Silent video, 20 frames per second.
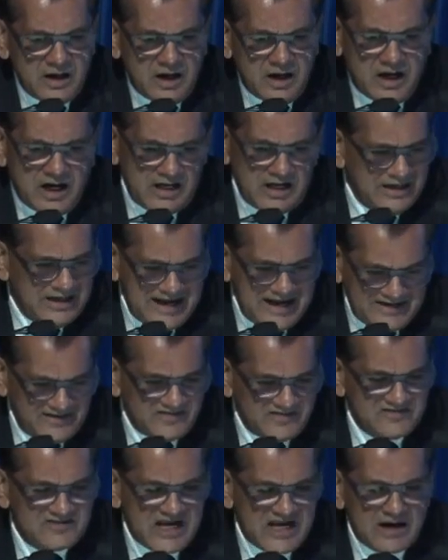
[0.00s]
Ladies
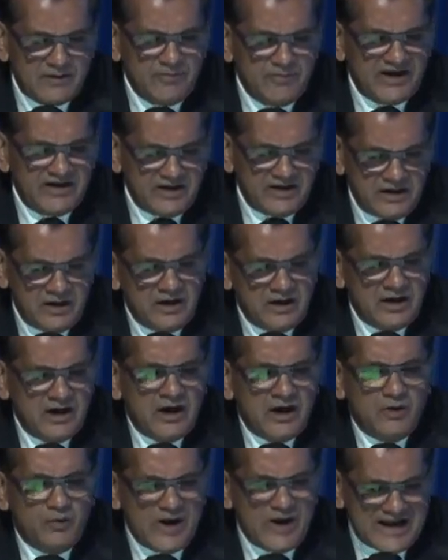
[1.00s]
and gentlemen,
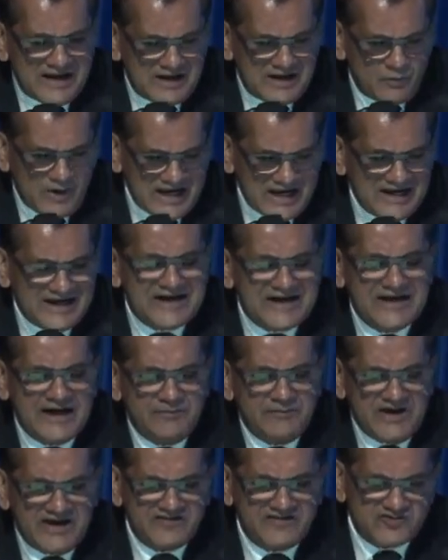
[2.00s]
while India
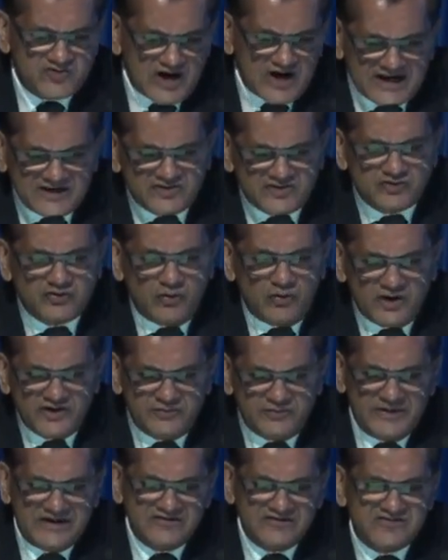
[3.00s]
makes strides towards
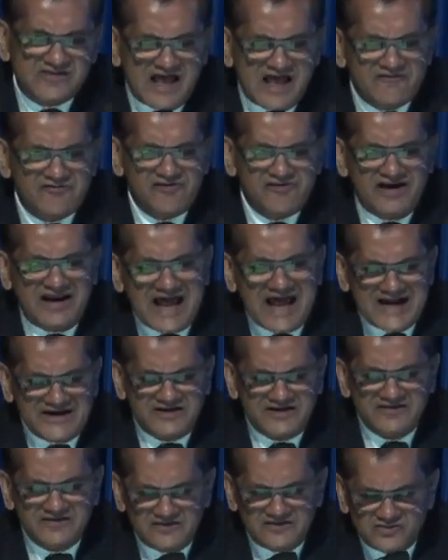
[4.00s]
being self-reliant
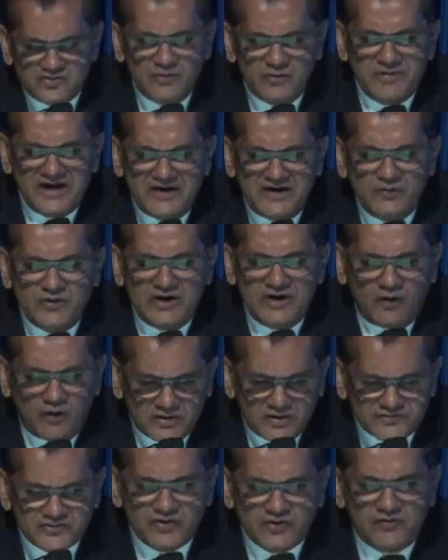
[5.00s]
in this domain, we are
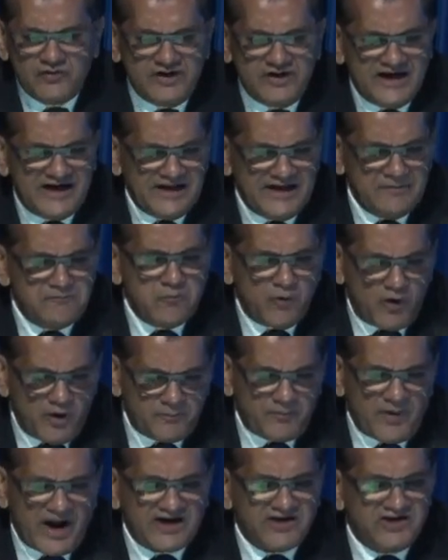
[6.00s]
also creating more
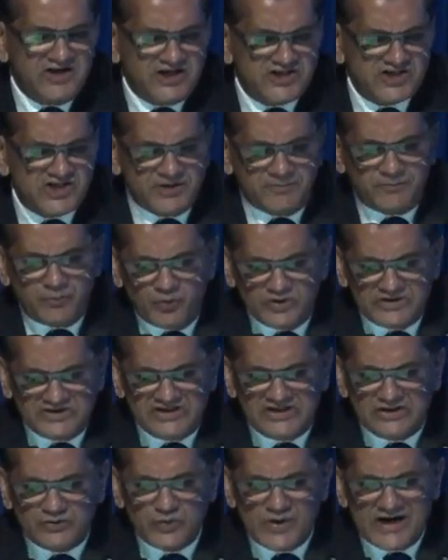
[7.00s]
partnership with
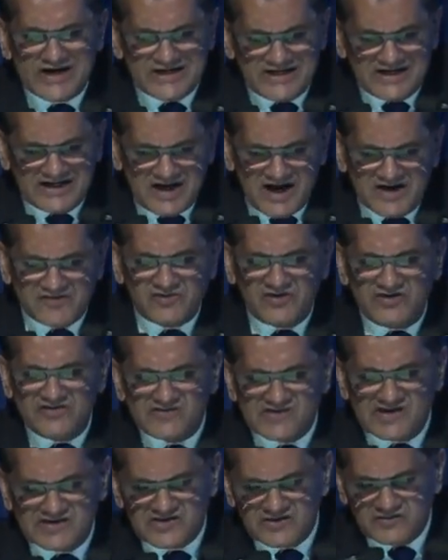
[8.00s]
G20 countries
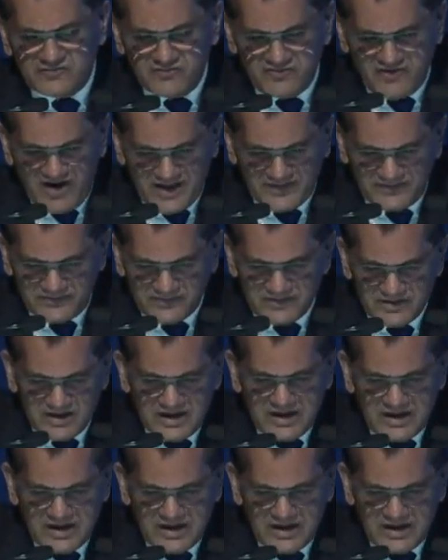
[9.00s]
such as France.